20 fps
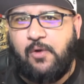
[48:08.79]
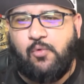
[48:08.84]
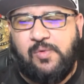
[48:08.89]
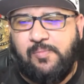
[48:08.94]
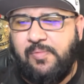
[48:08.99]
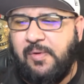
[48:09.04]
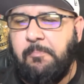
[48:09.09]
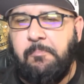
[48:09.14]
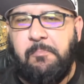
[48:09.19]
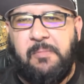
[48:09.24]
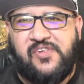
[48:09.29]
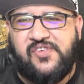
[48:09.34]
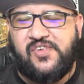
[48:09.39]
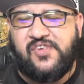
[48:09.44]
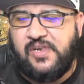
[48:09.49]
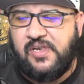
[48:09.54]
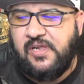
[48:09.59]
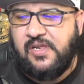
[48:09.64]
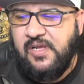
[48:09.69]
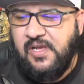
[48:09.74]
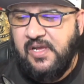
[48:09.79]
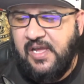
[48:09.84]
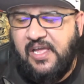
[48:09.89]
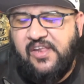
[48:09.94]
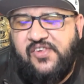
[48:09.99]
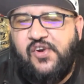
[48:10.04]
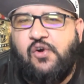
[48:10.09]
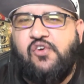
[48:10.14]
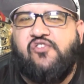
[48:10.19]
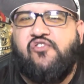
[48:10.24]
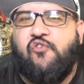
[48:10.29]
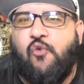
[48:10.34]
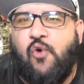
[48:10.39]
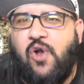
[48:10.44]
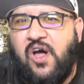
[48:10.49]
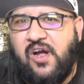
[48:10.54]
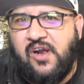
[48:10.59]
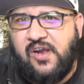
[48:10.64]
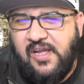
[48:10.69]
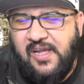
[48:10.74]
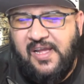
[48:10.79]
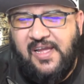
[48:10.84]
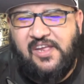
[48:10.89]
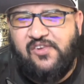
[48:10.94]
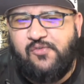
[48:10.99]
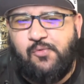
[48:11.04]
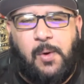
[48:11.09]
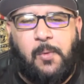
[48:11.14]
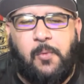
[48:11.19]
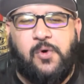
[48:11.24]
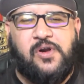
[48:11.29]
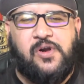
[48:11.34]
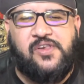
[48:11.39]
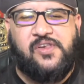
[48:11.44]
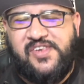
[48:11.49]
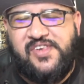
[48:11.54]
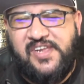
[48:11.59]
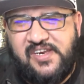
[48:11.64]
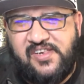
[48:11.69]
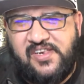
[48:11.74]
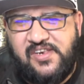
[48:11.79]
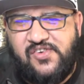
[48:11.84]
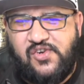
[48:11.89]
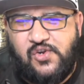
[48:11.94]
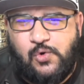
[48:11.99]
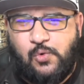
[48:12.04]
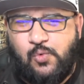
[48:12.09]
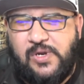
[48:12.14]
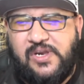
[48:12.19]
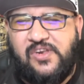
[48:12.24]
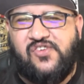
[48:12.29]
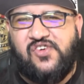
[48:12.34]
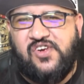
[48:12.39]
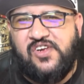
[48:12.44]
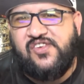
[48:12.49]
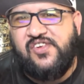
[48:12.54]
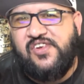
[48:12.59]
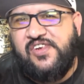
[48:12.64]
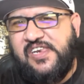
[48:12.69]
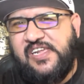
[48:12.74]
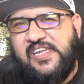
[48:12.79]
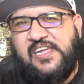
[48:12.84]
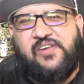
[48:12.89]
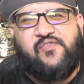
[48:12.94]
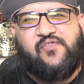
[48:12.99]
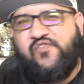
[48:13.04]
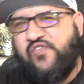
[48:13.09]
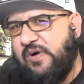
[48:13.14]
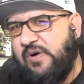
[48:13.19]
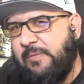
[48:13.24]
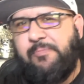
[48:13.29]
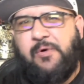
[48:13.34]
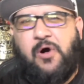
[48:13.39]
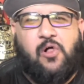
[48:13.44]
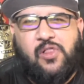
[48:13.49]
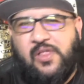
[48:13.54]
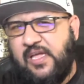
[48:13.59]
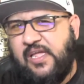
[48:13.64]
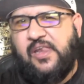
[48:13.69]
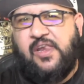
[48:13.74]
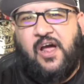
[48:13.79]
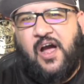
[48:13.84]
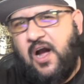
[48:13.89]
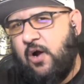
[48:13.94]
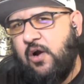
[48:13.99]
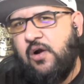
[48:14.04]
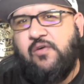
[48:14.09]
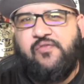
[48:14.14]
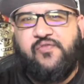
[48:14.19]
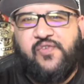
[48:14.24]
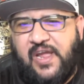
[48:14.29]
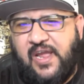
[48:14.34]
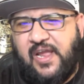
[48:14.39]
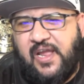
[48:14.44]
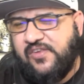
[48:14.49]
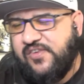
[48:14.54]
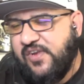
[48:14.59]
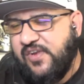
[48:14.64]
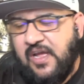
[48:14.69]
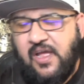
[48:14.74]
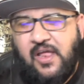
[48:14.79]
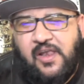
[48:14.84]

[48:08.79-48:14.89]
We've been missing it. It's our drug. It's what we're addicted to. We just need football in our veins.